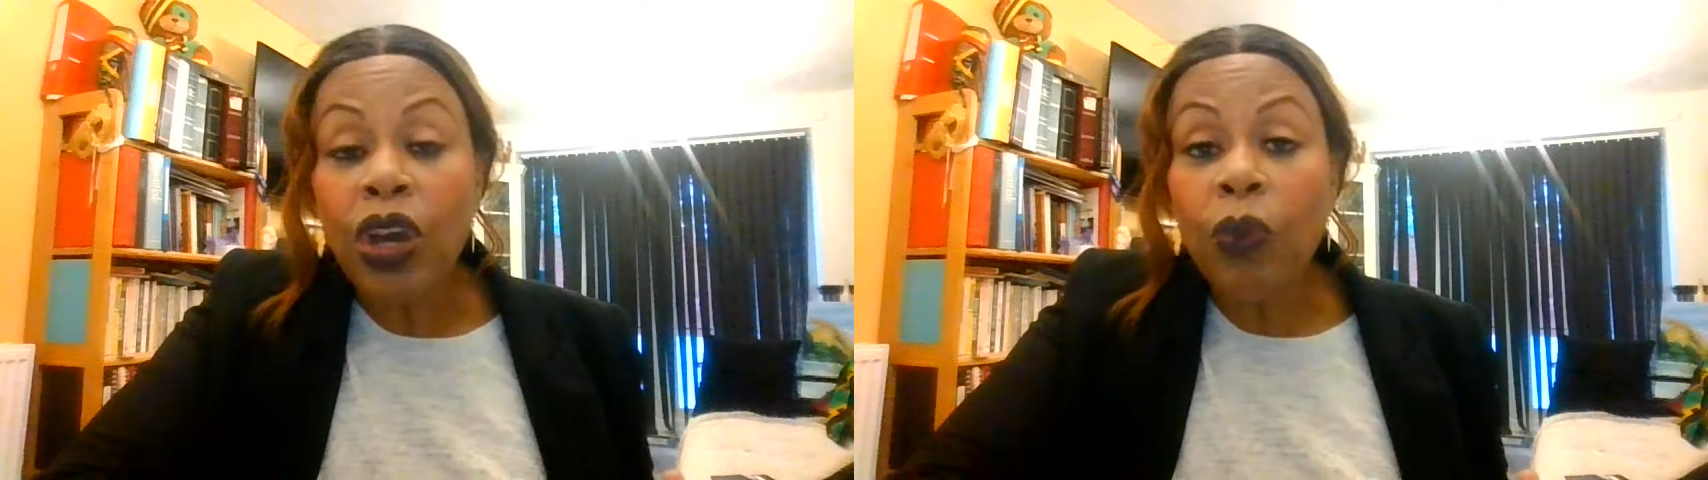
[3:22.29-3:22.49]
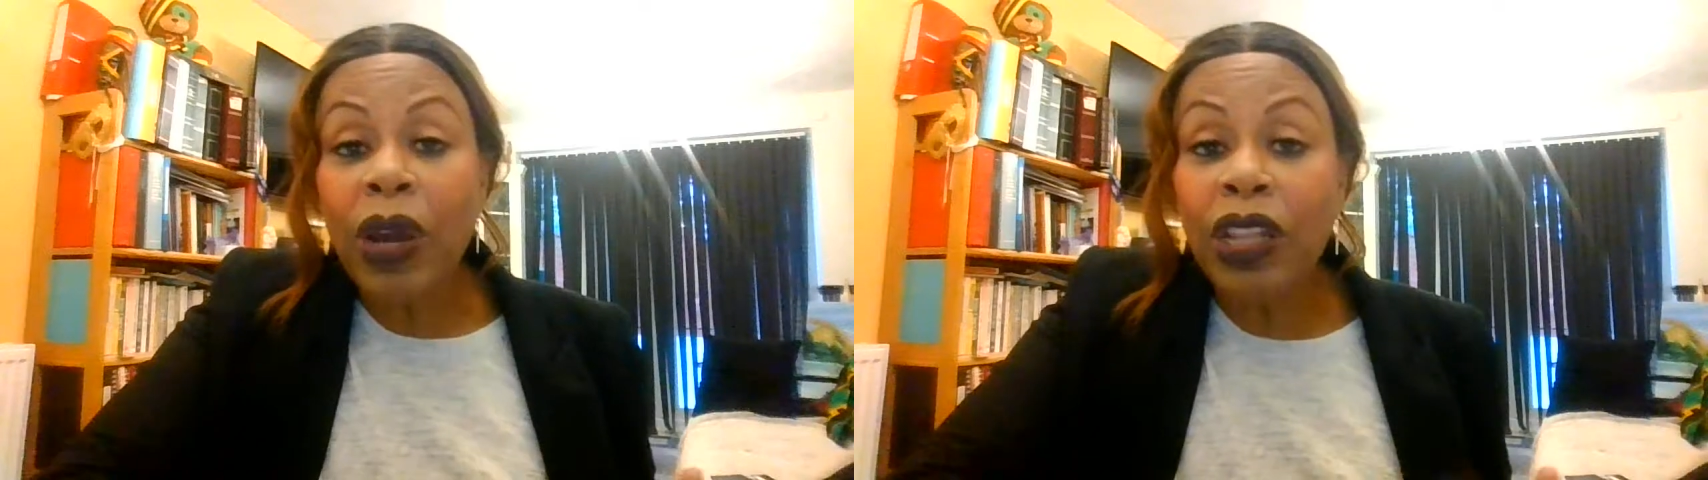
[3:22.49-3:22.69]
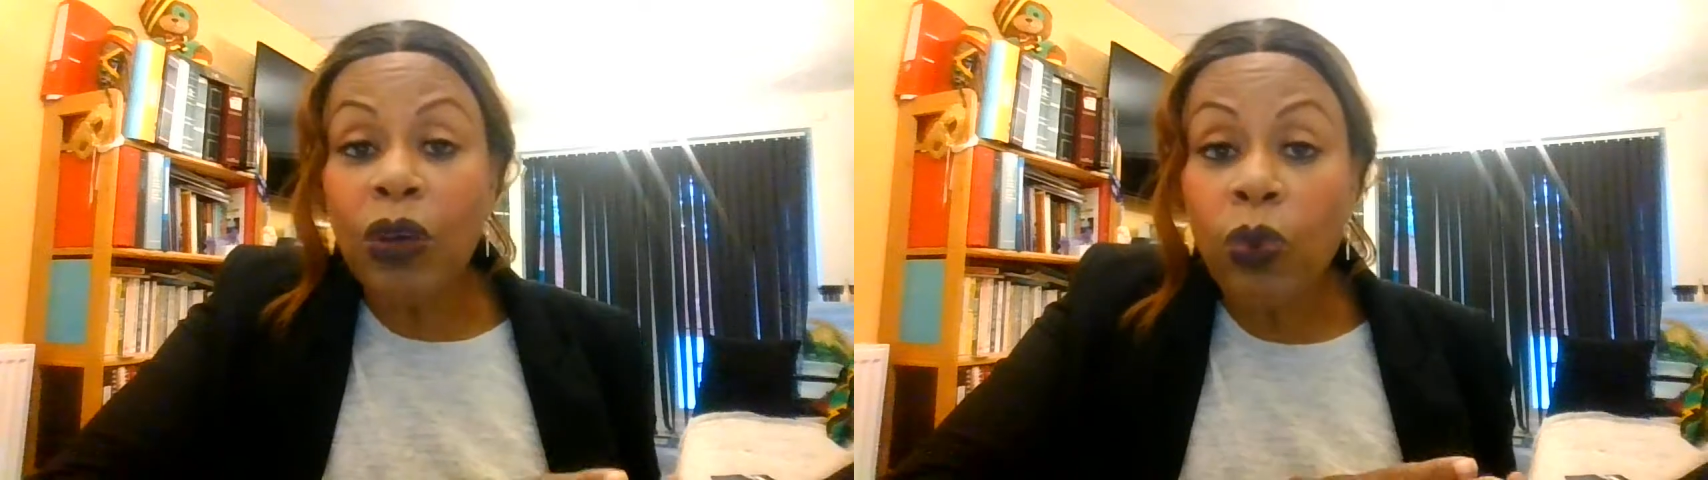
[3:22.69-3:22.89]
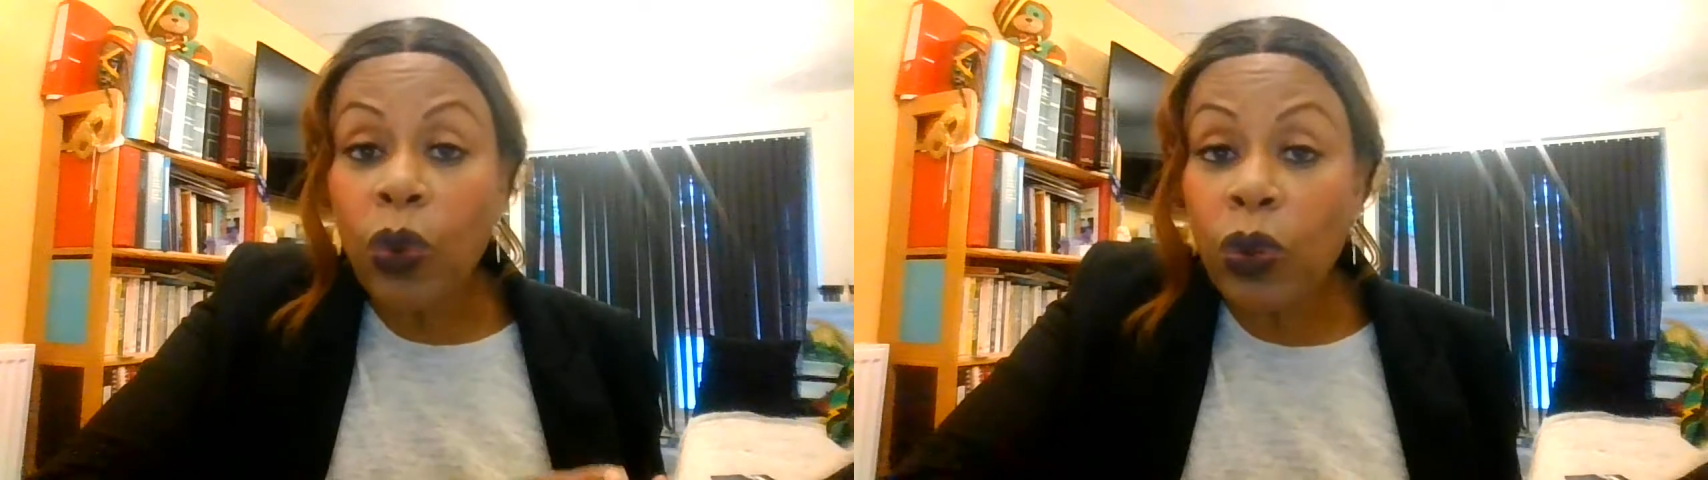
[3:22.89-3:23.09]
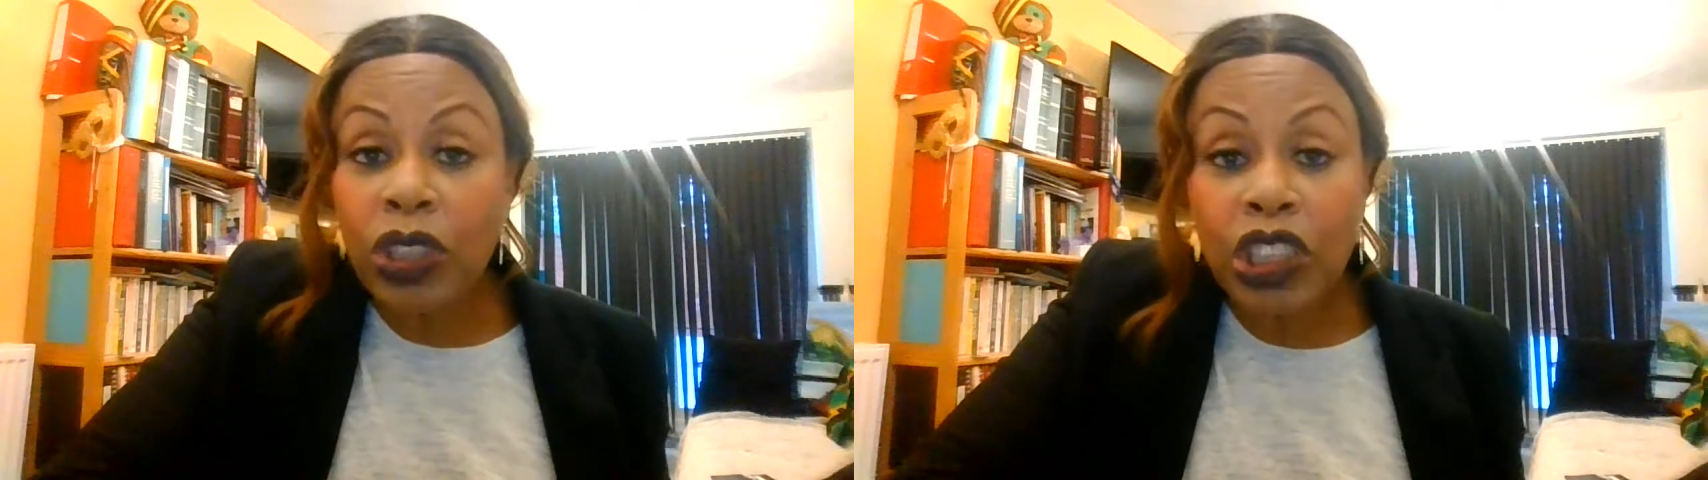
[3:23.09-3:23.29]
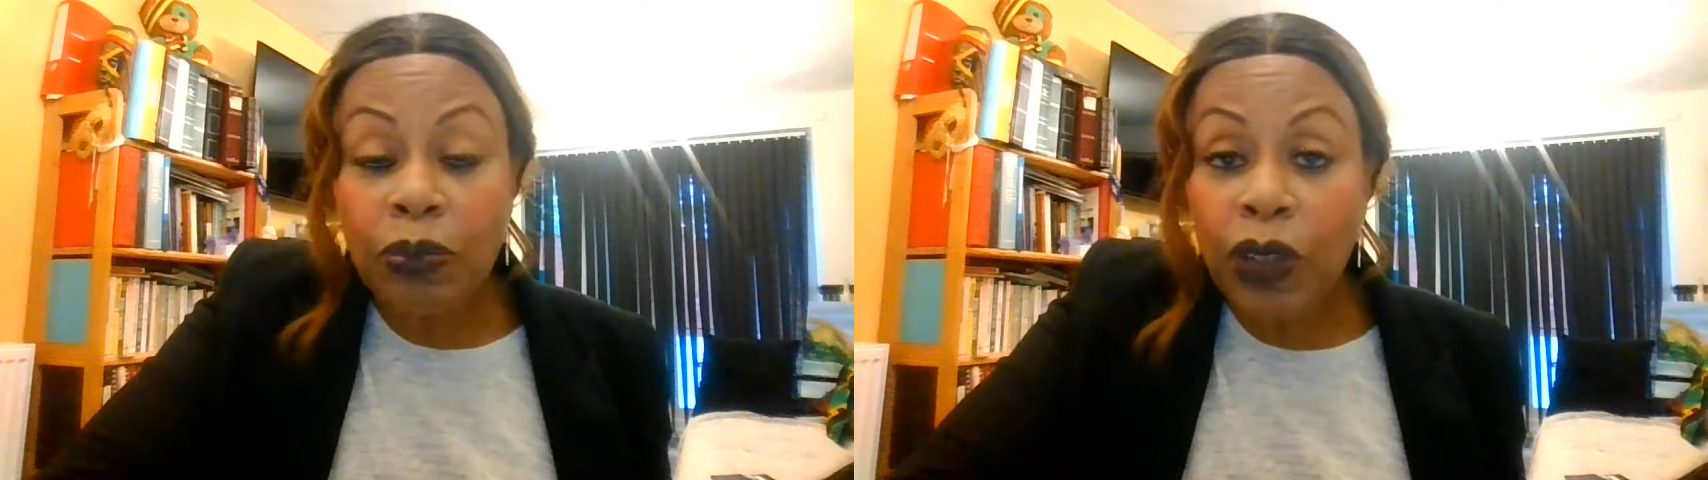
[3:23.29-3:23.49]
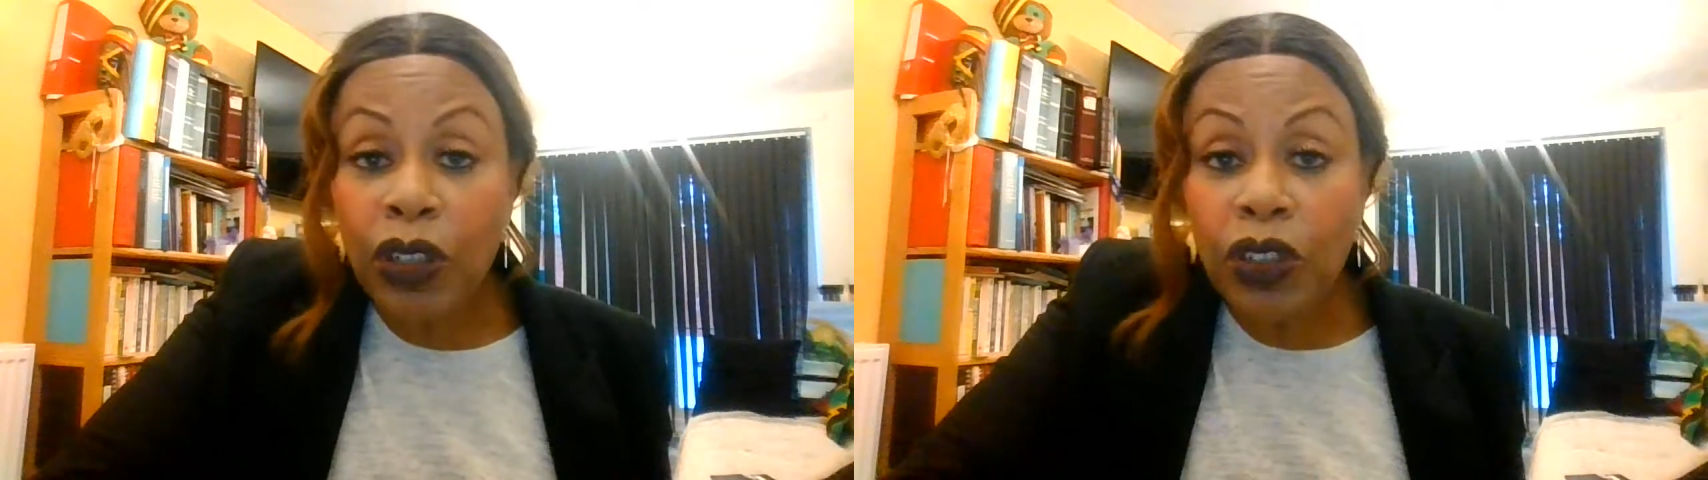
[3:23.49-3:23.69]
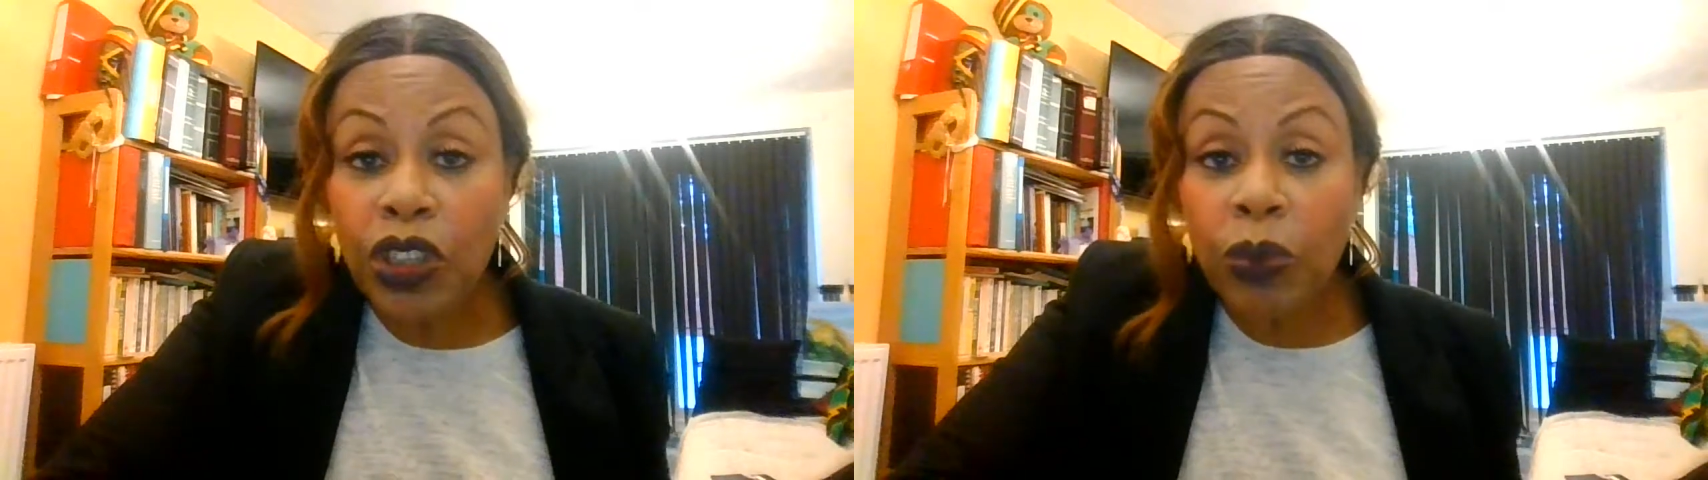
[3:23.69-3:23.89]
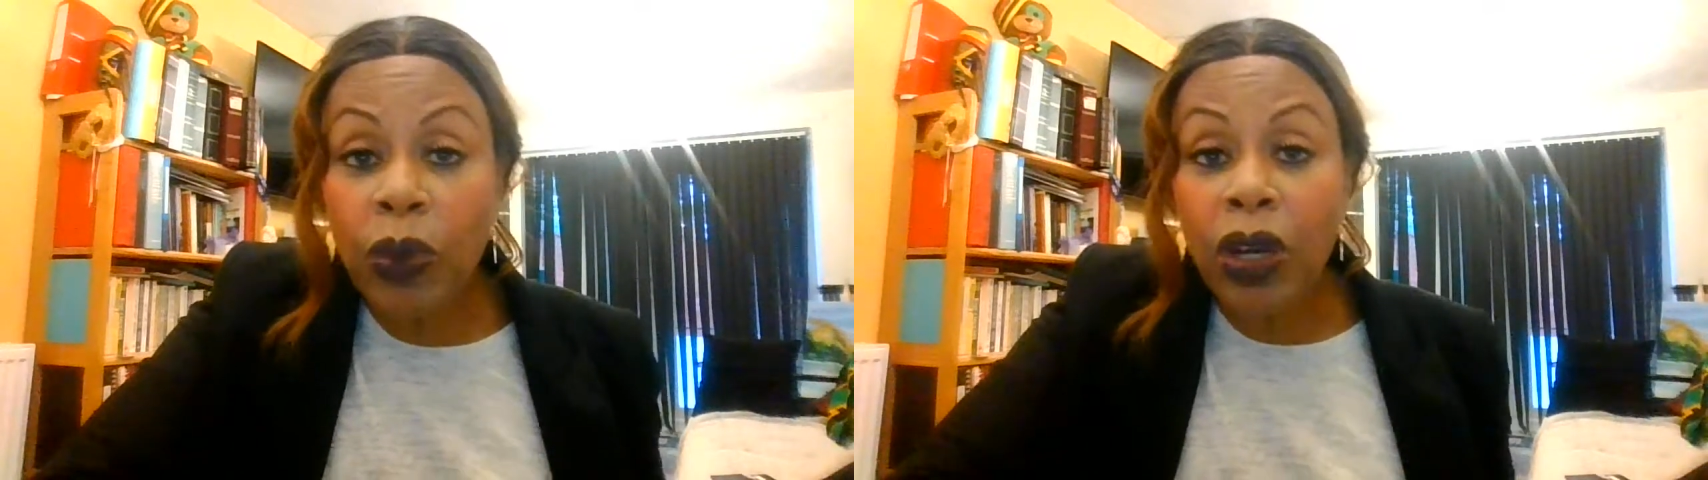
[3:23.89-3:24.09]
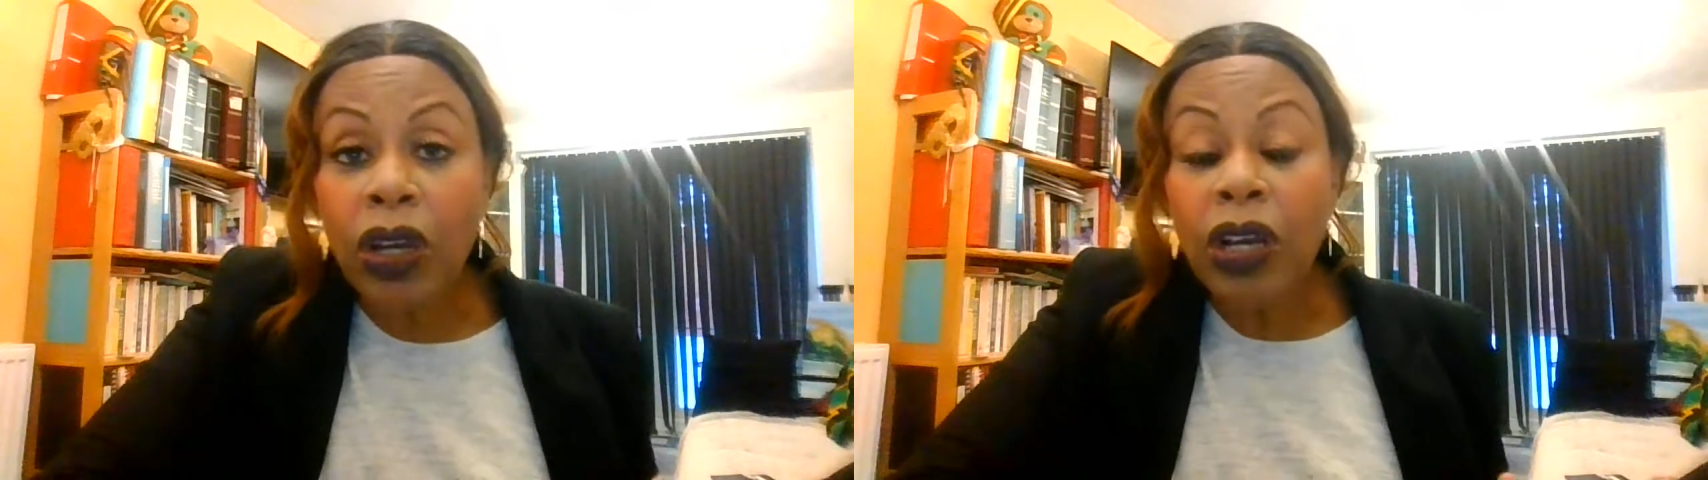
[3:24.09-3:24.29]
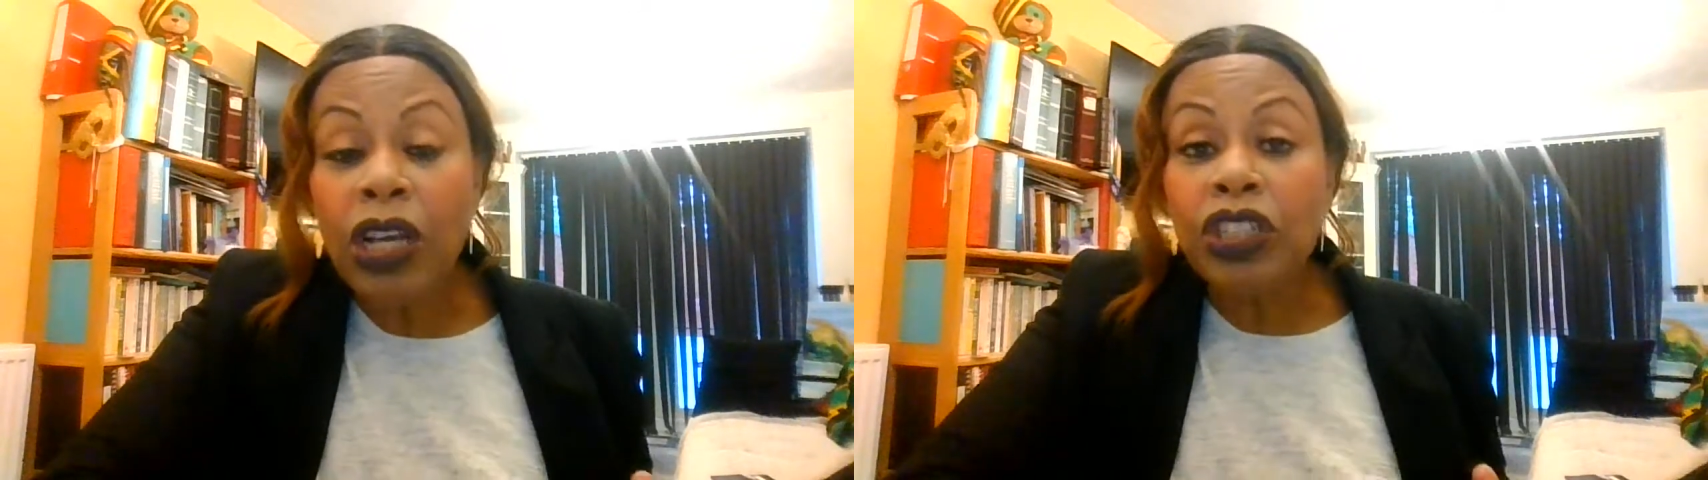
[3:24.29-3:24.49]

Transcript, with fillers: where the water sprinklers were.